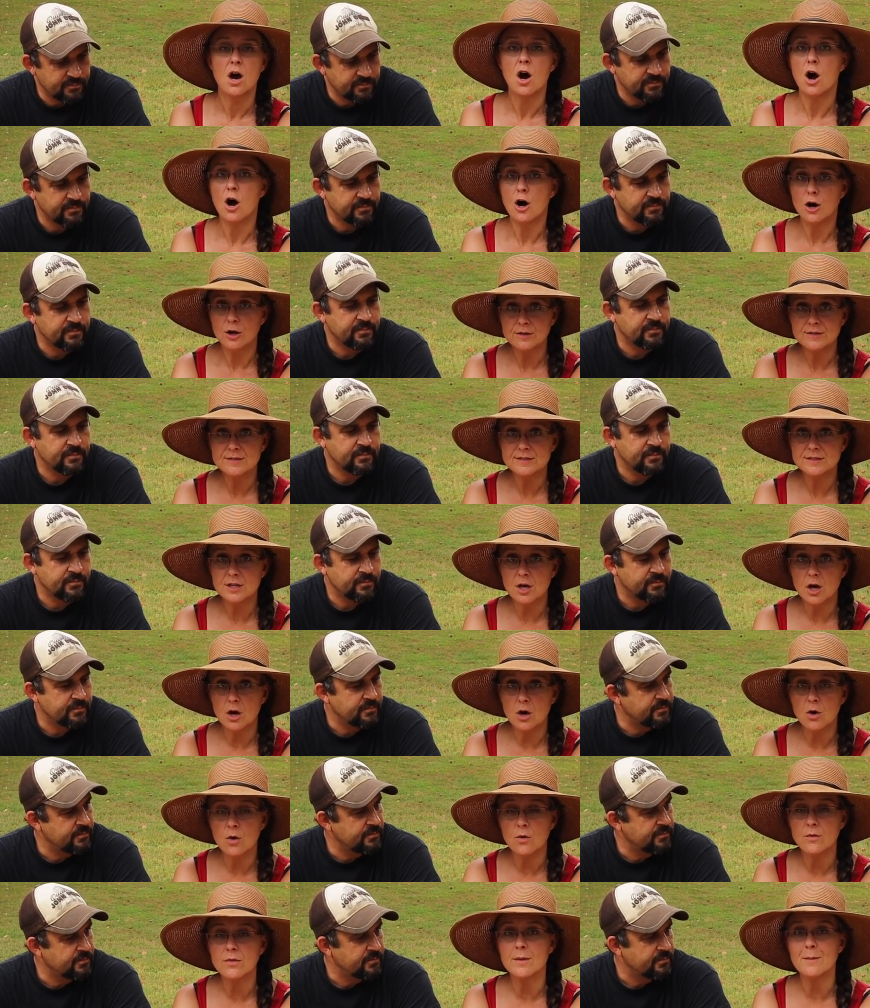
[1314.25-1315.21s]

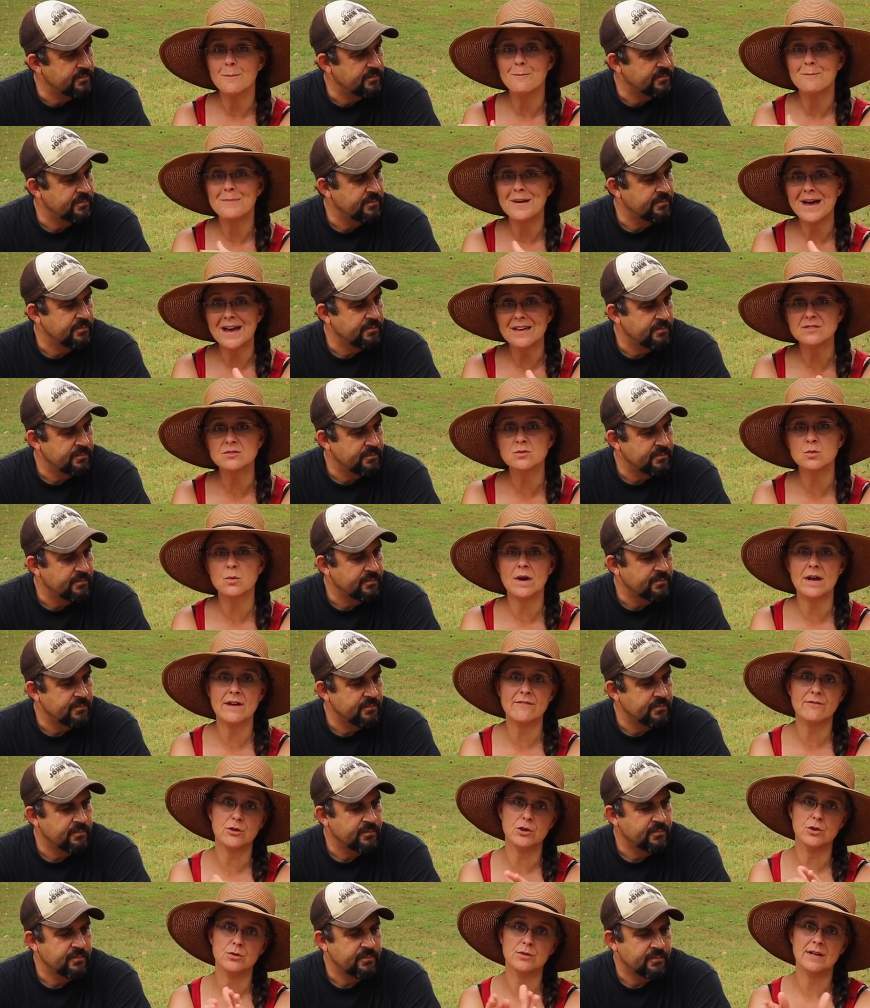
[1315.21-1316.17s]
Speaker 1: Also, the best way
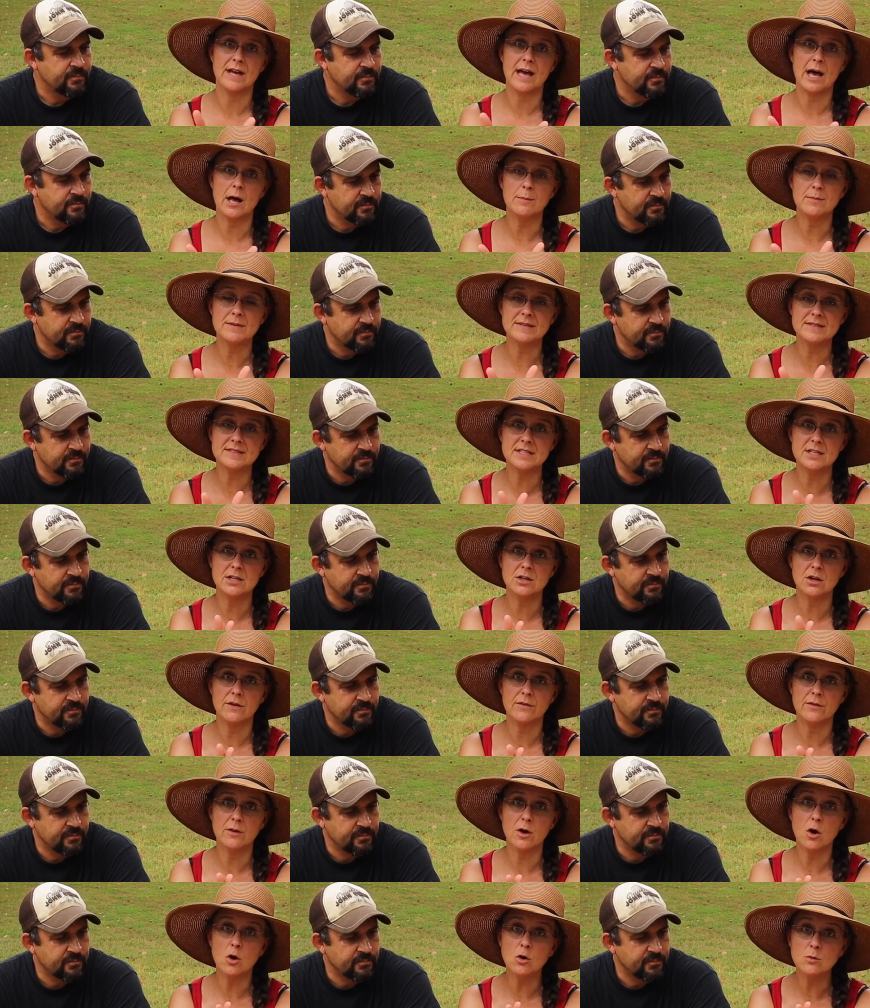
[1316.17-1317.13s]
for you to help us here
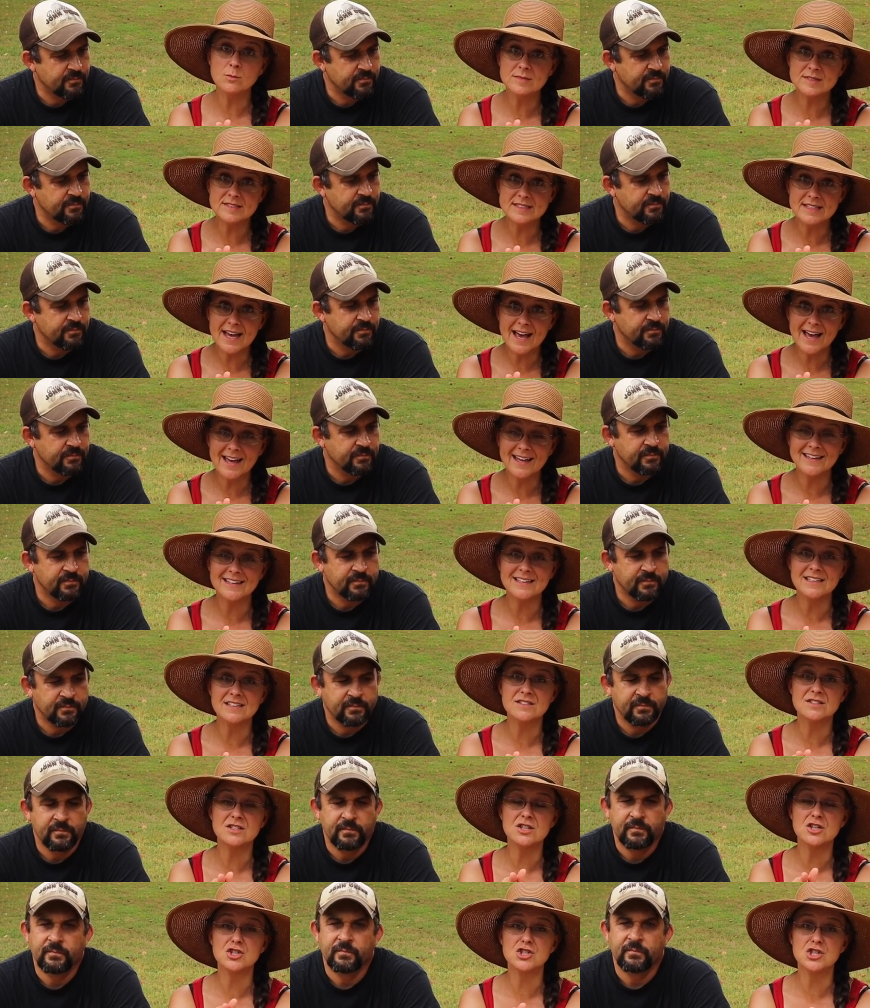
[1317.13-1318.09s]
on the homestead
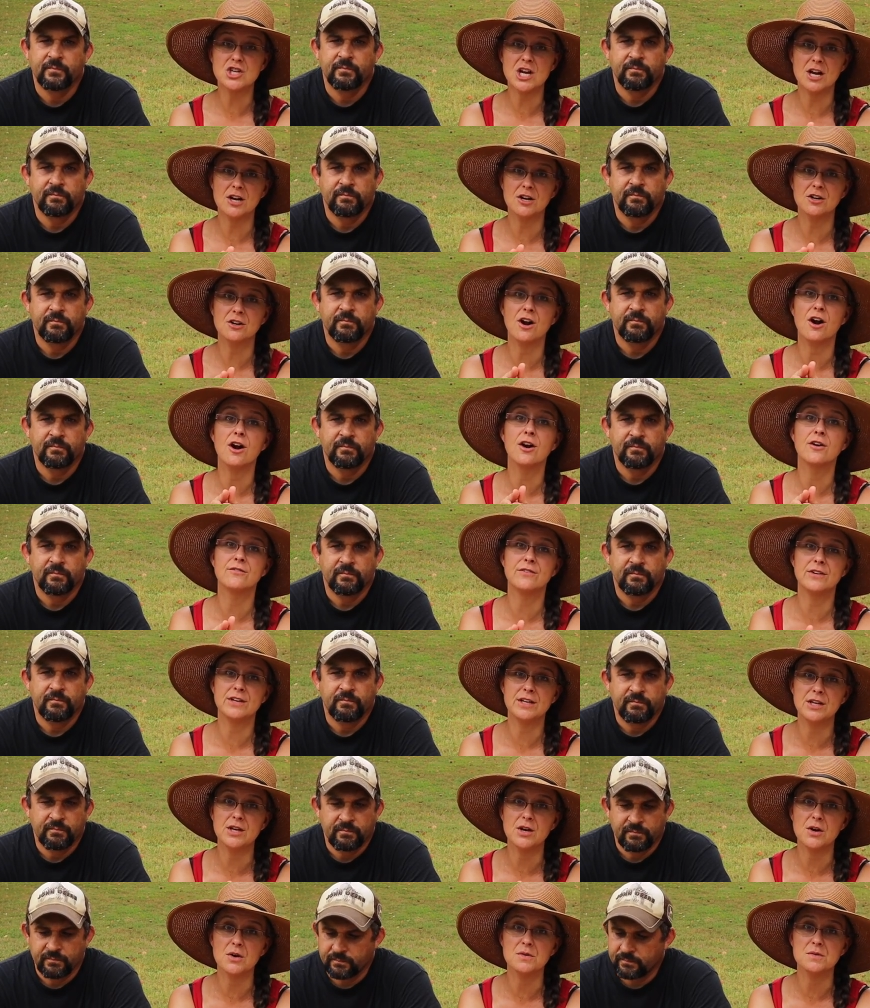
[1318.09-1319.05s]
is to share our
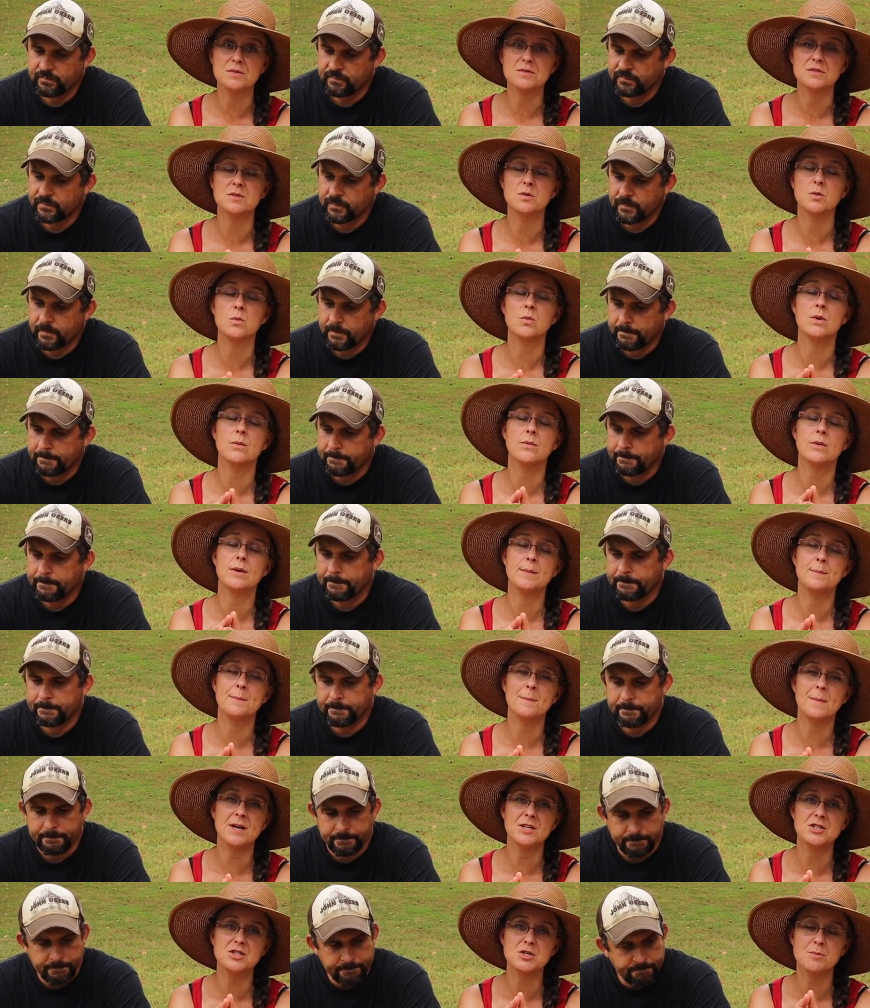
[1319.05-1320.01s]
videos. We would
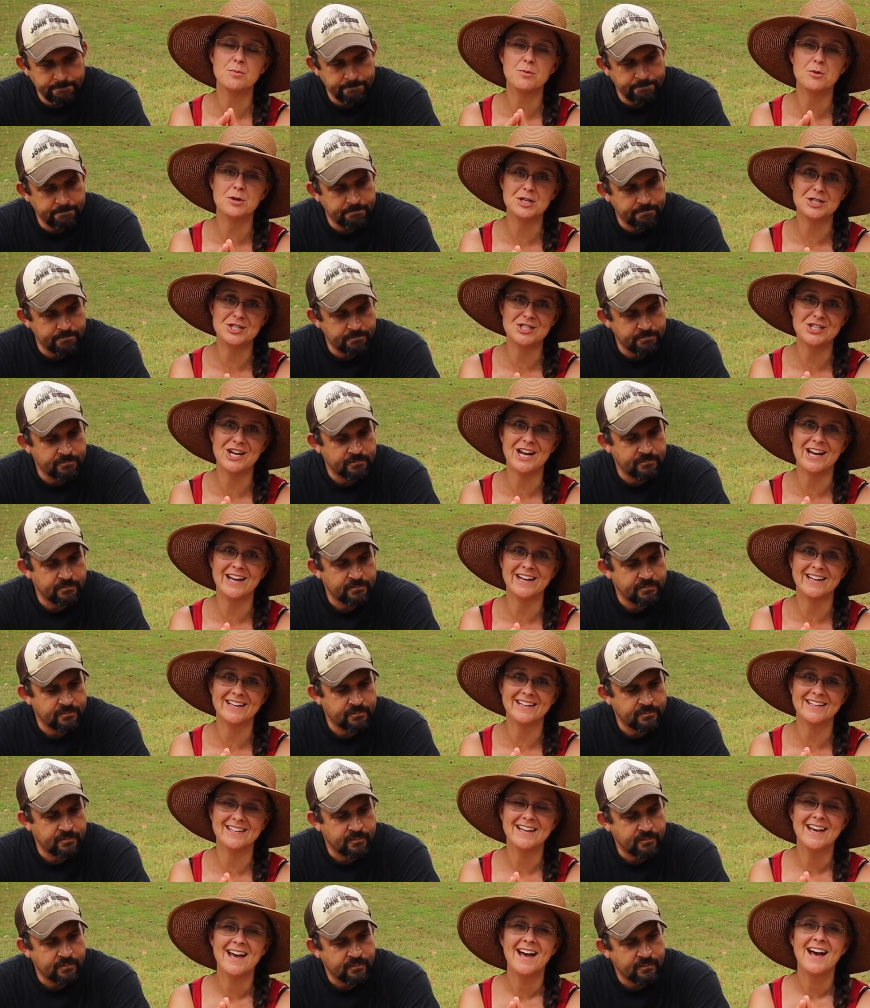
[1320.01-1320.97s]
much appreciate
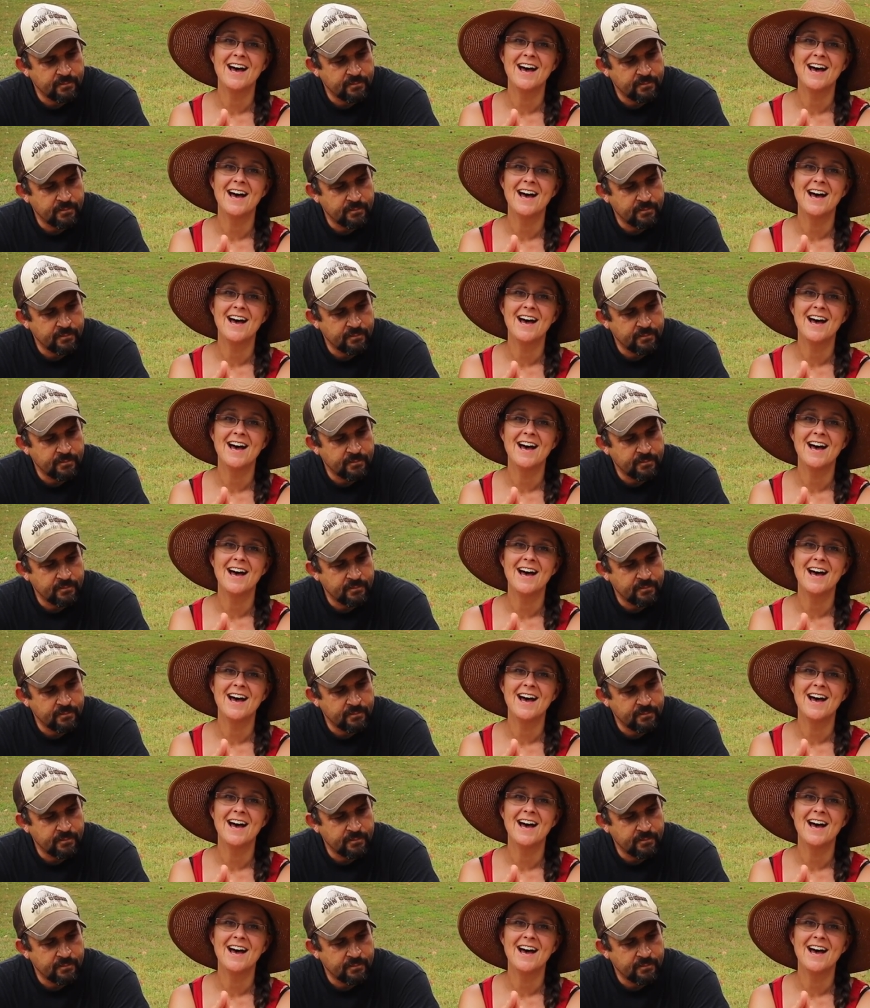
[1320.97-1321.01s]
it.